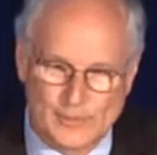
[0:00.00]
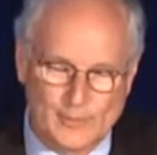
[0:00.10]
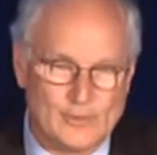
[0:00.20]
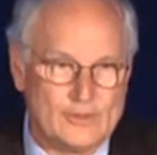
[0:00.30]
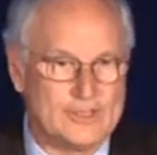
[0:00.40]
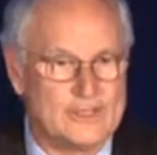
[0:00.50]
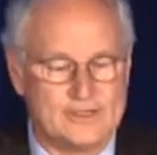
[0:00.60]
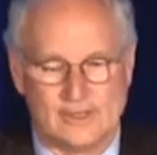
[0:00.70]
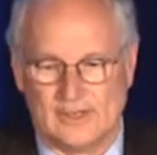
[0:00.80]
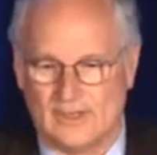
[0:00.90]
Whipple
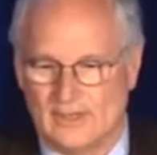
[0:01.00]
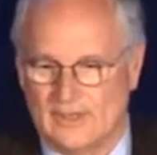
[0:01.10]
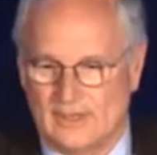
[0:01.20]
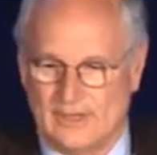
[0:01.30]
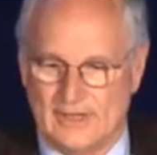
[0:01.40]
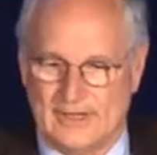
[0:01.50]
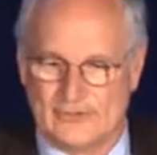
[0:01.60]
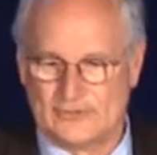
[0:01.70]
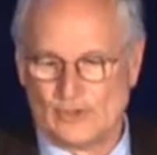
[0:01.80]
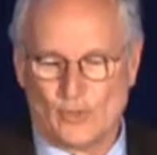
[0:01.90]
then
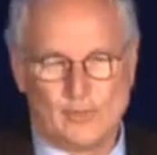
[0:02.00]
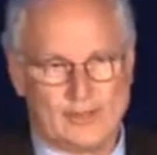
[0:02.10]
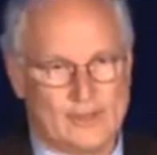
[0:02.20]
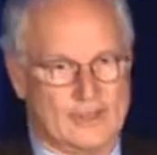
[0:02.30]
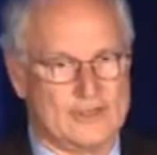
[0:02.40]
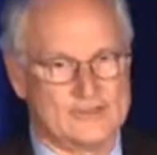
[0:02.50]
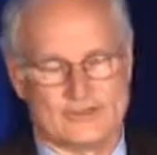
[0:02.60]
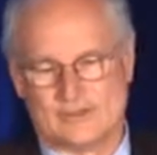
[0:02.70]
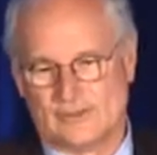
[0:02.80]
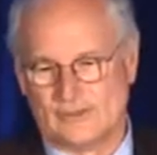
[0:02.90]
has no blood
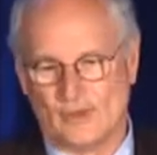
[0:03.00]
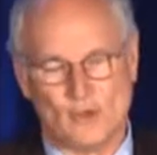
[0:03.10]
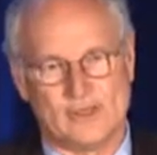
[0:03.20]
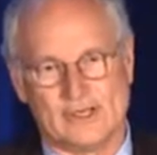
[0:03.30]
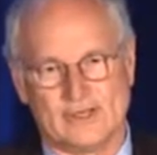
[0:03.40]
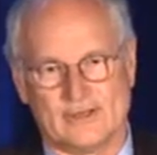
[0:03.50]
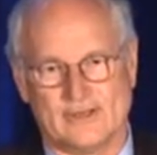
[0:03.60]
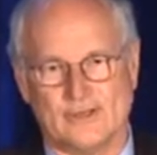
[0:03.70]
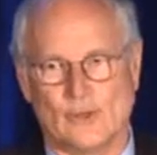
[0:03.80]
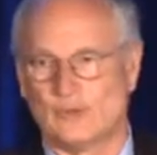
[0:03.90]
loss, no leak,
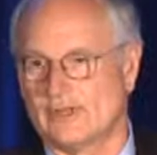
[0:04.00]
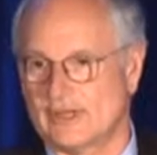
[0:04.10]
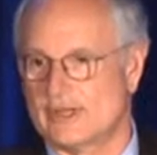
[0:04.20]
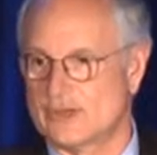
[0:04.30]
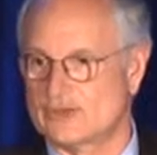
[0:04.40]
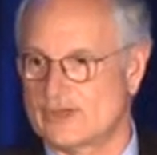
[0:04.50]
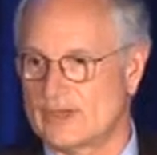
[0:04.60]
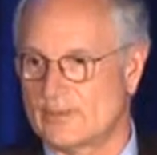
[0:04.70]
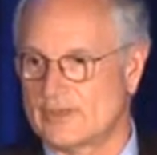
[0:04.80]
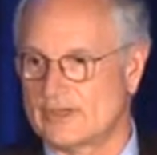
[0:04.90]
no delayed gastric
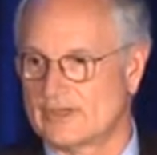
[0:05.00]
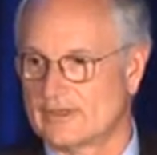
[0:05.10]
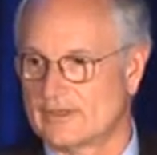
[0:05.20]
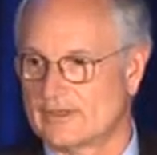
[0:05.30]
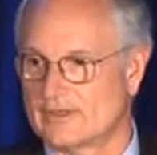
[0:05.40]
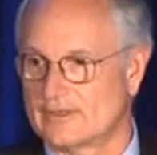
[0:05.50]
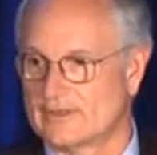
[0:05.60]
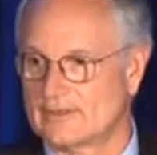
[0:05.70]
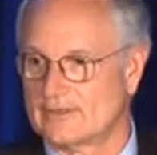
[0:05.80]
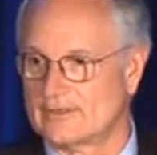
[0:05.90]
emptying,
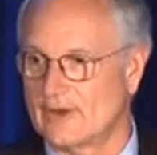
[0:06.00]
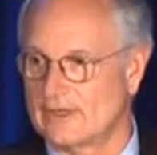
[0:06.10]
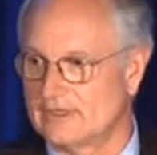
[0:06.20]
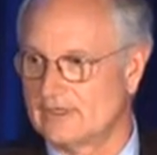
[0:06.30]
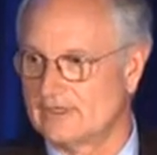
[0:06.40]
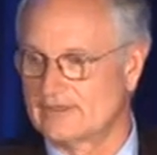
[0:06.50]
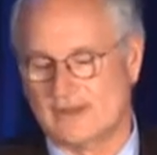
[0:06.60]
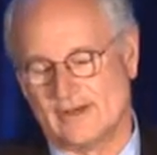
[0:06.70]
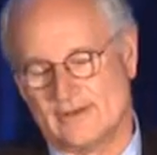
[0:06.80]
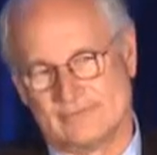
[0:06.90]
right?
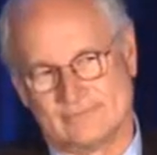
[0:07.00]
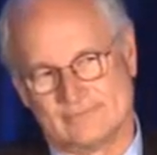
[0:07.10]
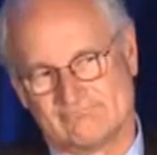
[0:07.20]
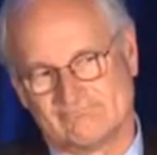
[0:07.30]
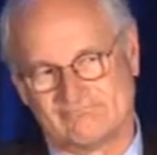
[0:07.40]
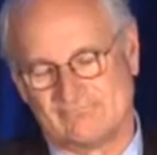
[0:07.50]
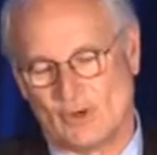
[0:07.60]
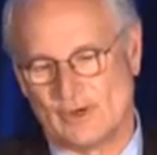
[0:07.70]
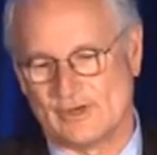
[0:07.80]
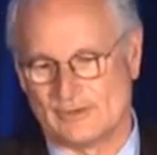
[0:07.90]
Kind of
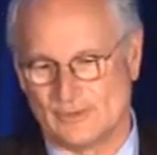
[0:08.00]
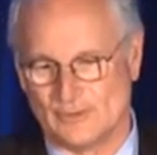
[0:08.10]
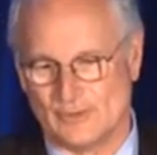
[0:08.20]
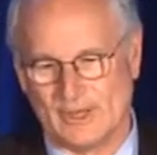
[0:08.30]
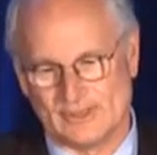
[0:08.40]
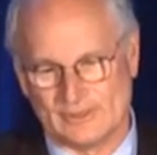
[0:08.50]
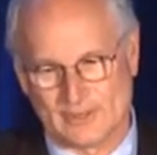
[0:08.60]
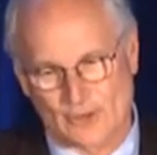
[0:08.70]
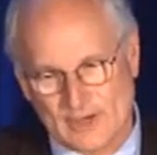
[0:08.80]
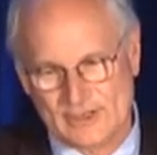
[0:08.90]
hard to do, but
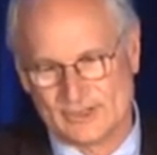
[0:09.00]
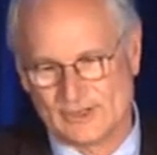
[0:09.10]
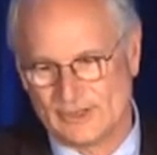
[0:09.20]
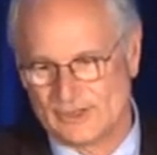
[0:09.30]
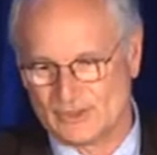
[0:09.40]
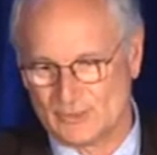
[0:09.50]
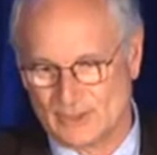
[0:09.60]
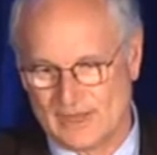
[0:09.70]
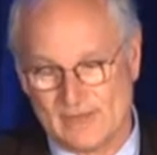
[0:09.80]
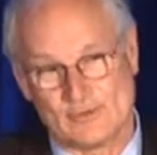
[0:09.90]
a great series
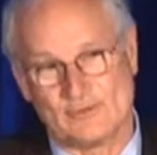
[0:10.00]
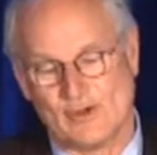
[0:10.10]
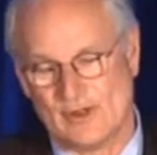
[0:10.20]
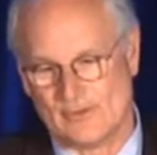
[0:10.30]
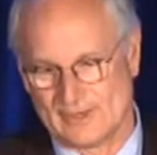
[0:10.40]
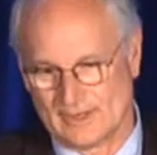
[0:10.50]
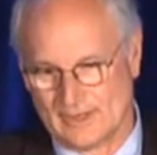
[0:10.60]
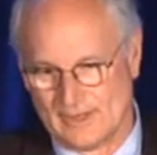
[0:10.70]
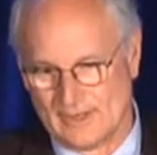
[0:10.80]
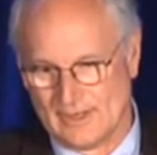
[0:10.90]
would have the following:
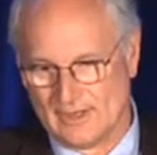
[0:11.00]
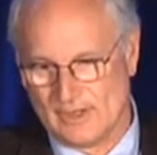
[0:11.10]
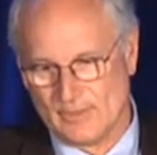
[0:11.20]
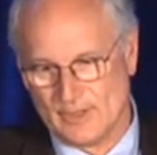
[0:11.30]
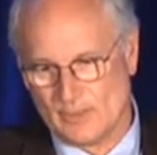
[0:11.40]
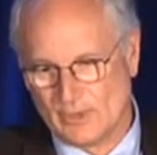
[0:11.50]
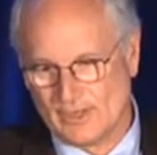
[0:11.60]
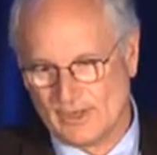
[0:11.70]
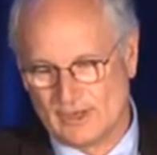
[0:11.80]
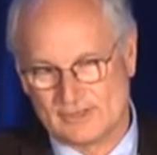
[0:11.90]
a mean
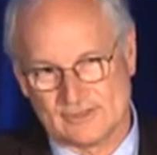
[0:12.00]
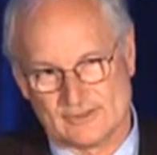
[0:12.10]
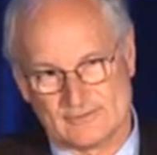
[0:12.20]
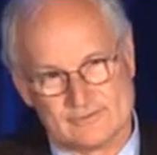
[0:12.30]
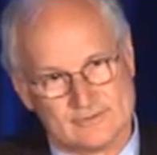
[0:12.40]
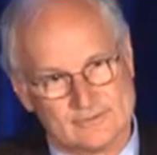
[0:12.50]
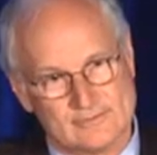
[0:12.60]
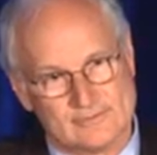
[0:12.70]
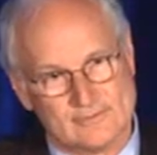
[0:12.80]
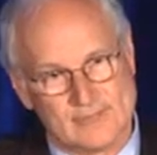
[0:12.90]
blood loss of
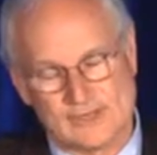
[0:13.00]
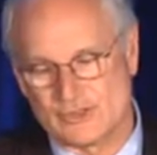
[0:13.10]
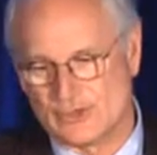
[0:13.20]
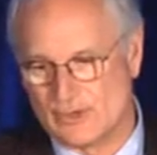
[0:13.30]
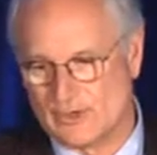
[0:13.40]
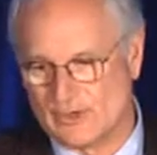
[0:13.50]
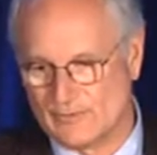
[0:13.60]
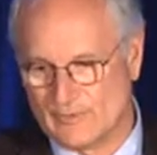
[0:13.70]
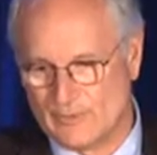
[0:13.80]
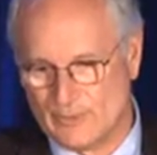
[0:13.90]
less than
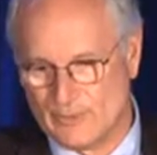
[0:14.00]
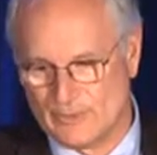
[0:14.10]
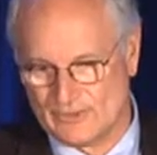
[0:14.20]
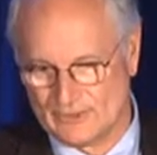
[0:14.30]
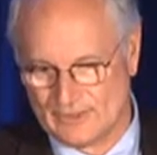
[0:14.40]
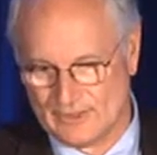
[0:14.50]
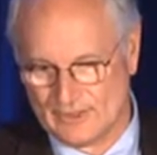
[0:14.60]
250 mils,